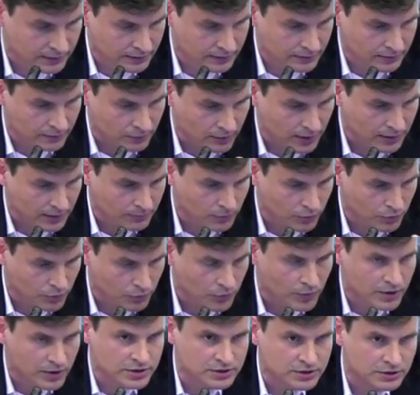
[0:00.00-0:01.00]
one more
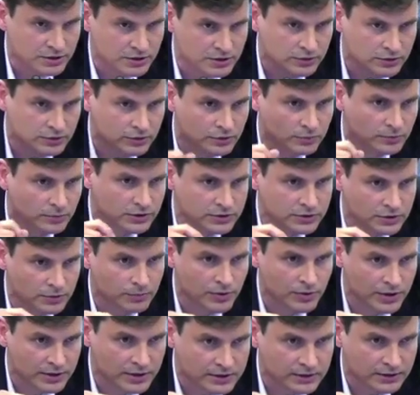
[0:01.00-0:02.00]
question to Mr.
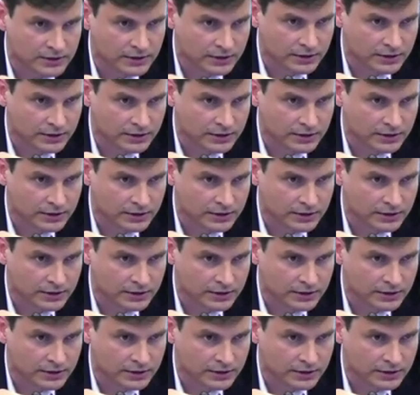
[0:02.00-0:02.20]
President.